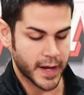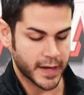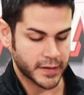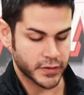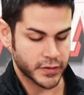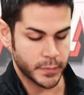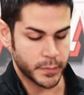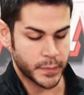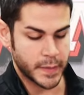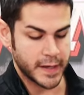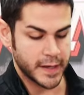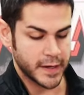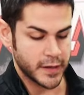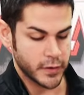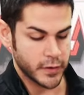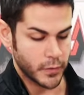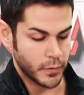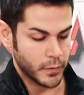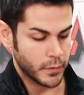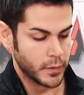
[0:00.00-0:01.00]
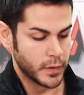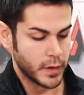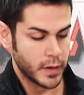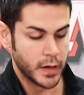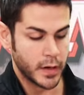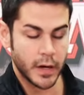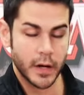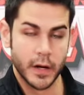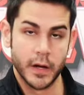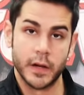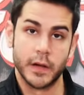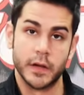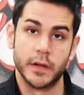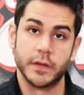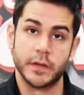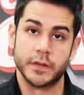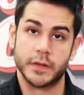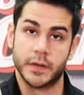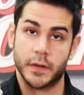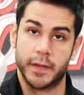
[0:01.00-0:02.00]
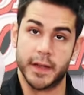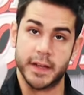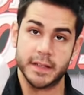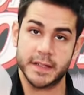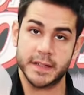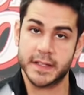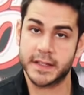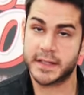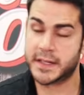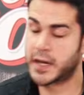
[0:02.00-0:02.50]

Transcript: Extra PU. So this is